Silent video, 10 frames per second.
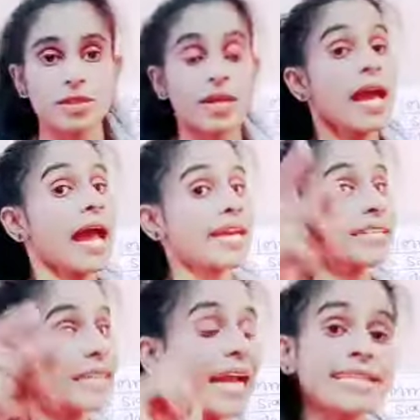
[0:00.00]
And in
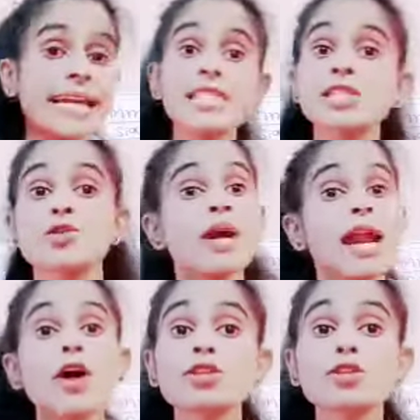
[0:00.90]
that case, you
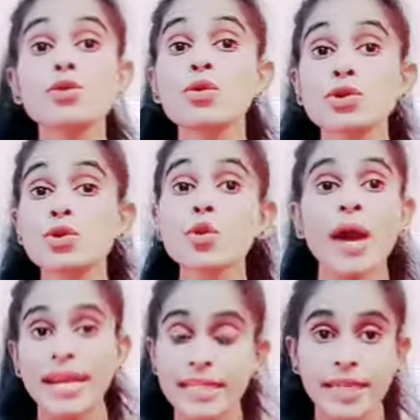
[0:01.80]
cannot do
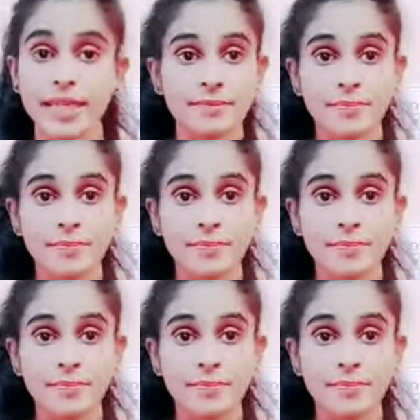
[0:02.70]
anything.